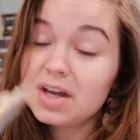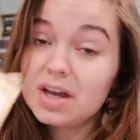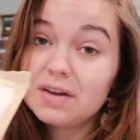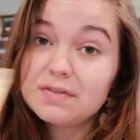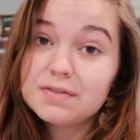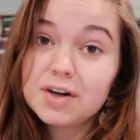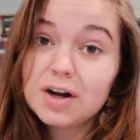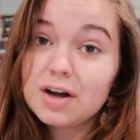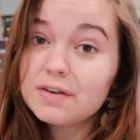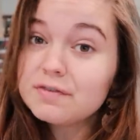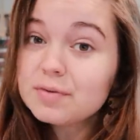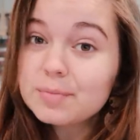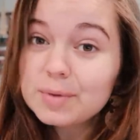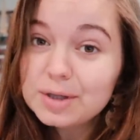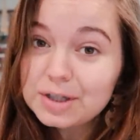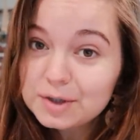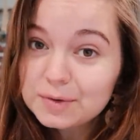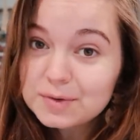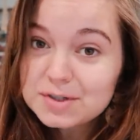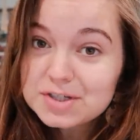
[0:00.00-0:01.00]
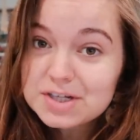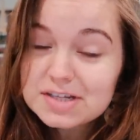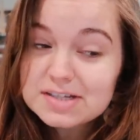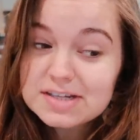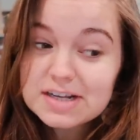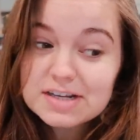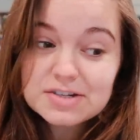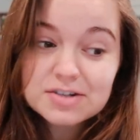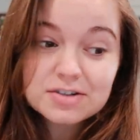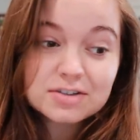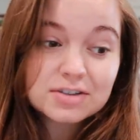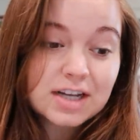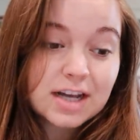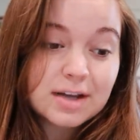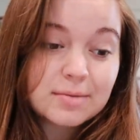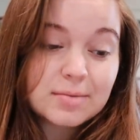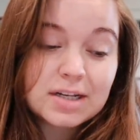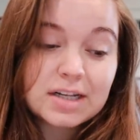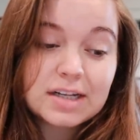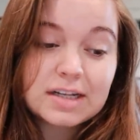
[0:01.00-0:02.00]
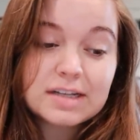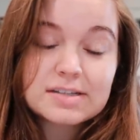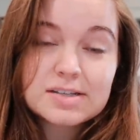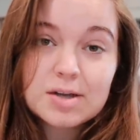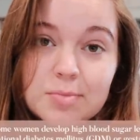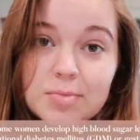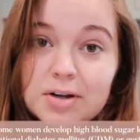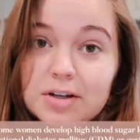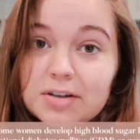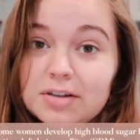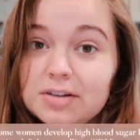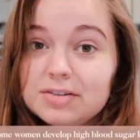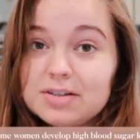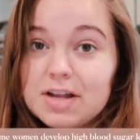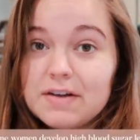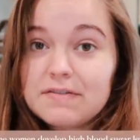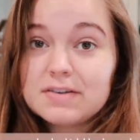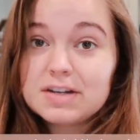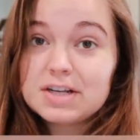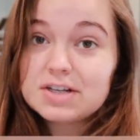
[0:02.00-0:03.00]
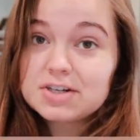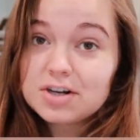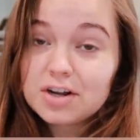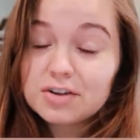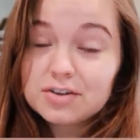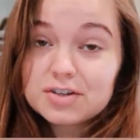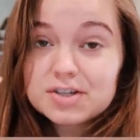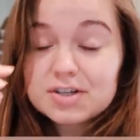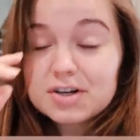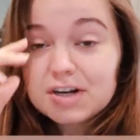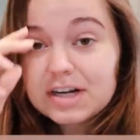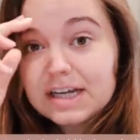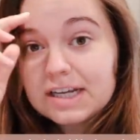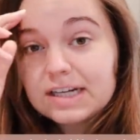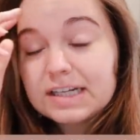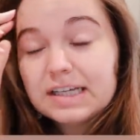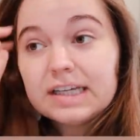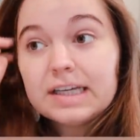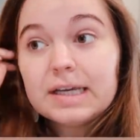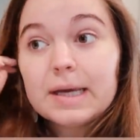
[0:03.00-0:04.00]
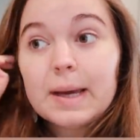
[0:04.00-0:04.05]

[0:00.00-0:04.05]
If you're unfamiliar with gestational diabetes, I'll put a little definition on the screen,